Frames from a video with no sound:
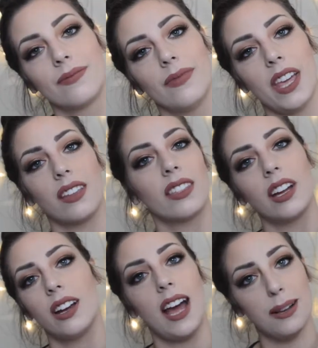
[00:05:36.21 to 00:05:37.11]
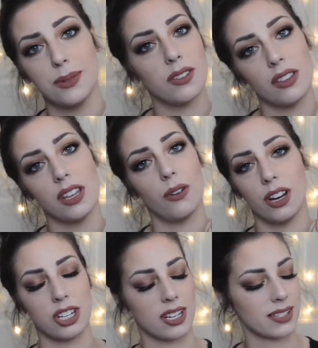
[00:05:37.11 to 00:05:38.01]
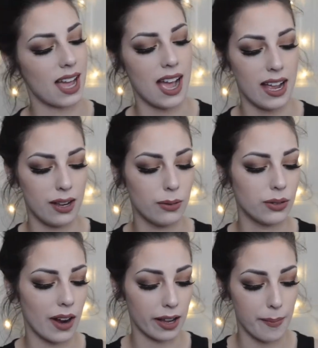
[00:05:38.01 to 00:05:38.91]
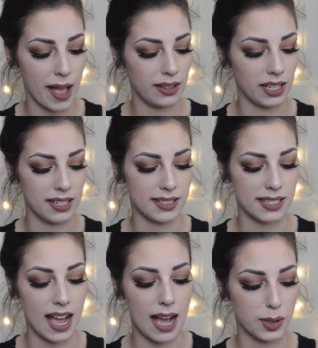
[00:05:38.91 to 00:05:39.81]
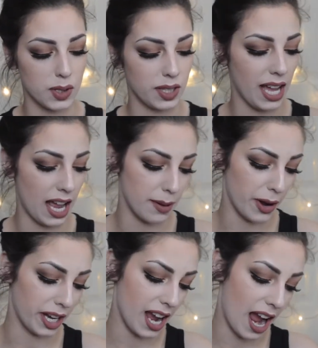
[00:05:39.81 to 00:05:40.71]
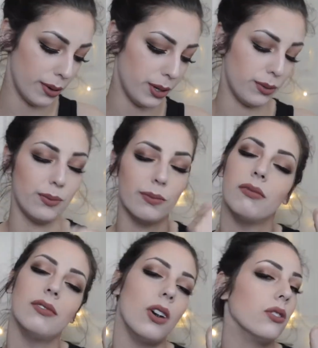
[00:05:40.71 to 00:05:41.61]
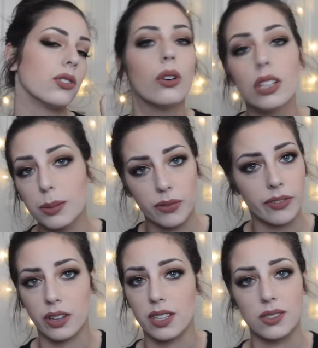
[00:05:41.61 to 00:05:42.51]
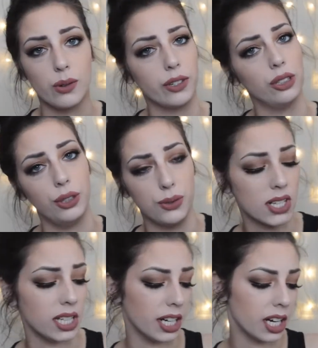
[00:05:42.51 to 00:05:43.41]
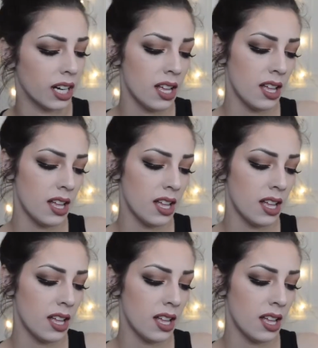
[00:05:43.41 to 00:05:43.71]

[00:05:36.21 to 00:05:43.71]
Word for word: Like, they're absolutely gorgeous. I would recommend these to absolutely anybody. I would totally prefer this over loose glitter.